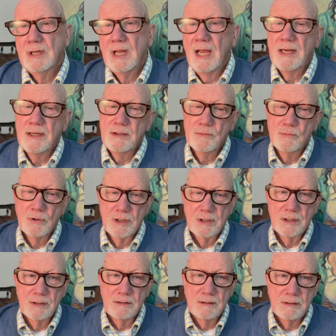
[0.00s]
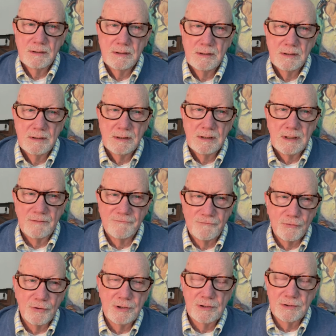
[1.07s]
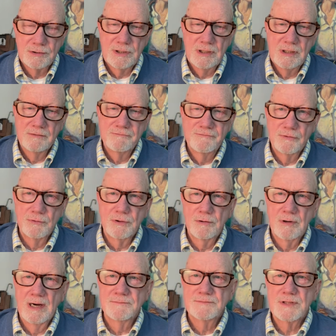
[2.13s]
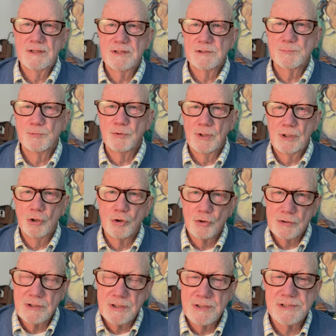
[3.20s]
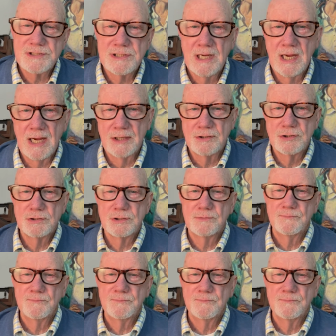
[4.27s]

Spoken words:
And you want to avoid looking at photographs at this point. Look to the sketch.